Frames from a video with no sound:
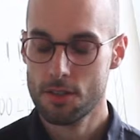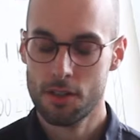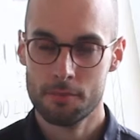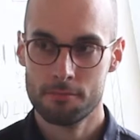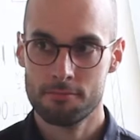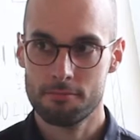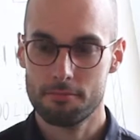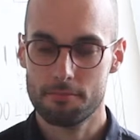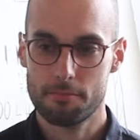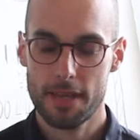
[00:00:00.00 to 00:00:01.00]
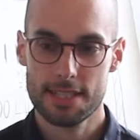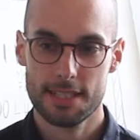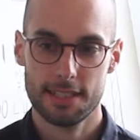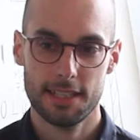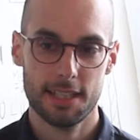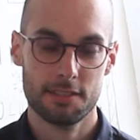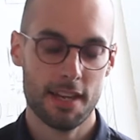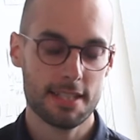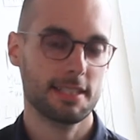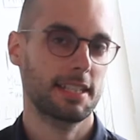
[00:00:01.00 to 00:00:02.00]
So I'm basically
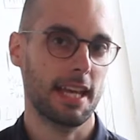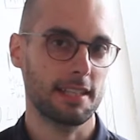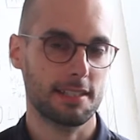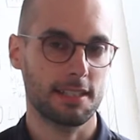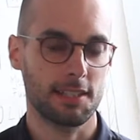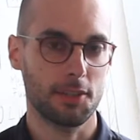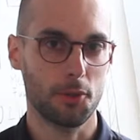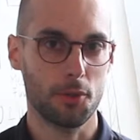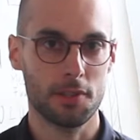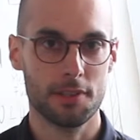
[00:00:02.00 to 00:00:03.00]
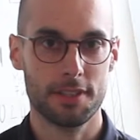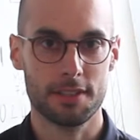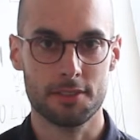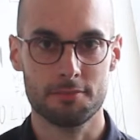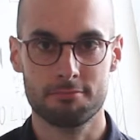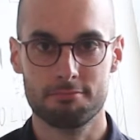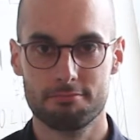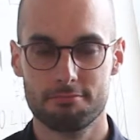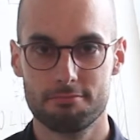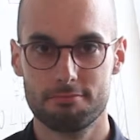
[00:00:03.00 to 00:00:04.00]
investigating all the
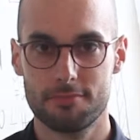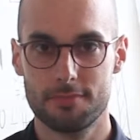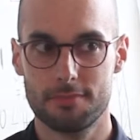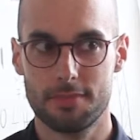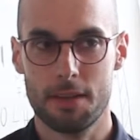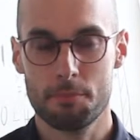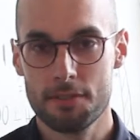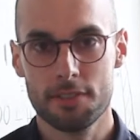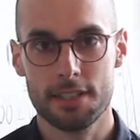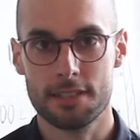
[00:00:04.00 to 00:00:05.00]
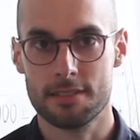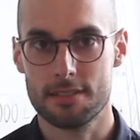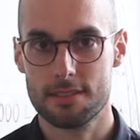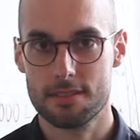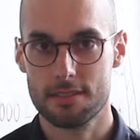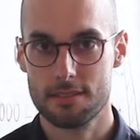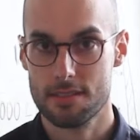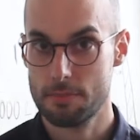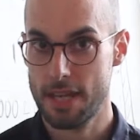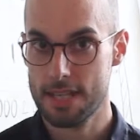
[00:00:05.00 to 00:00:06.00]
ambivalent
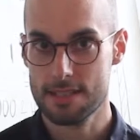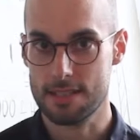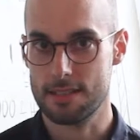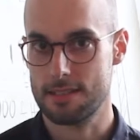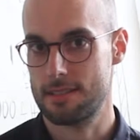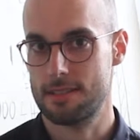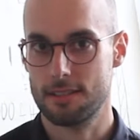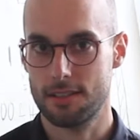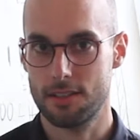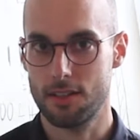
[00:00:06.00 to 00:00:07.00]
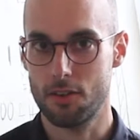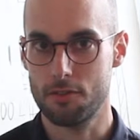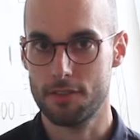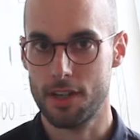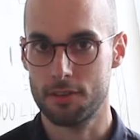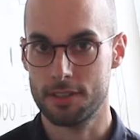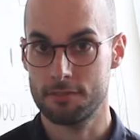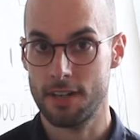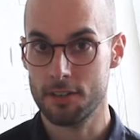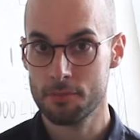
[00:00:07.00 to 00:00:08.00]
spaces of our
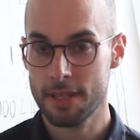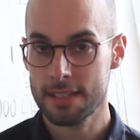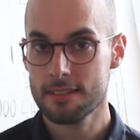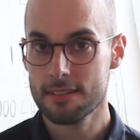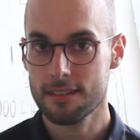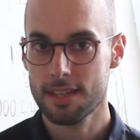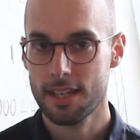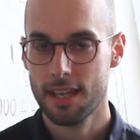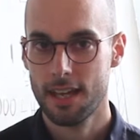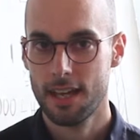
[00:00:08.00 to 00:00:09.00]
environment